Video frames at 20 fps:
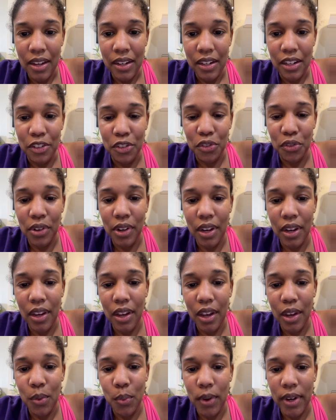Yesterday,
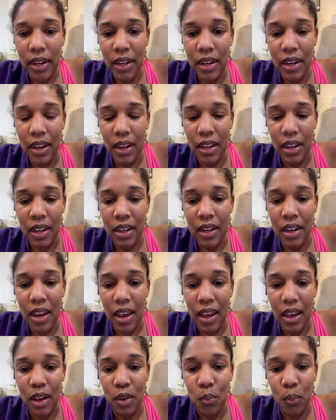I weighed in
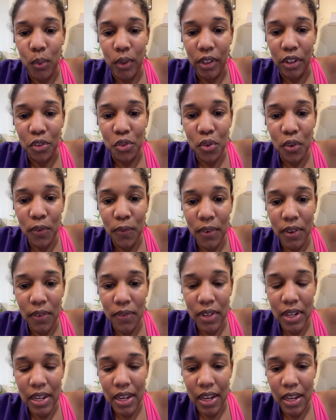at
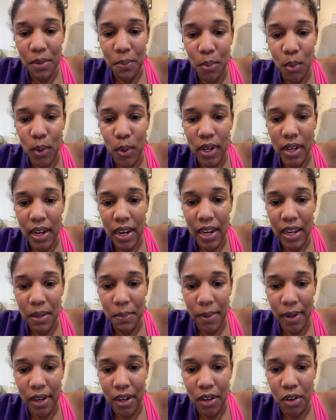158.8
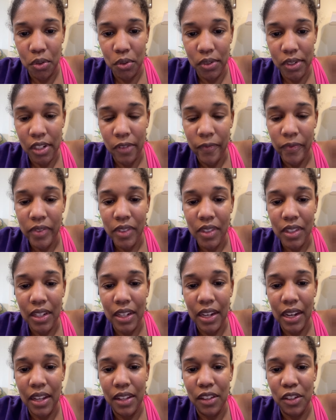pounds,
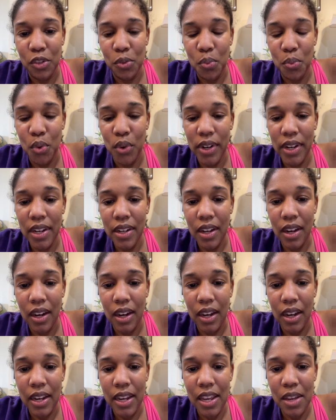and this morning,
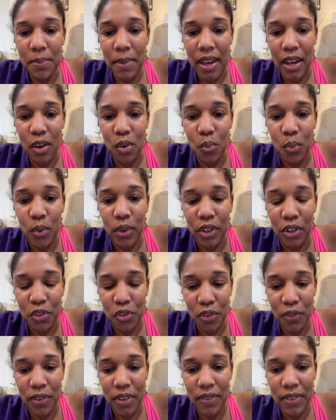I am at
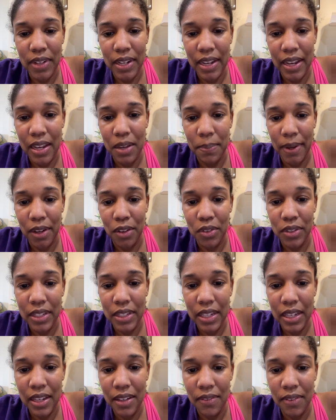158 pounds
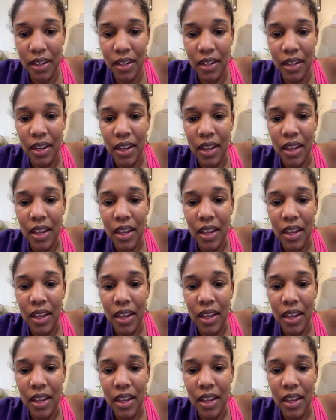even.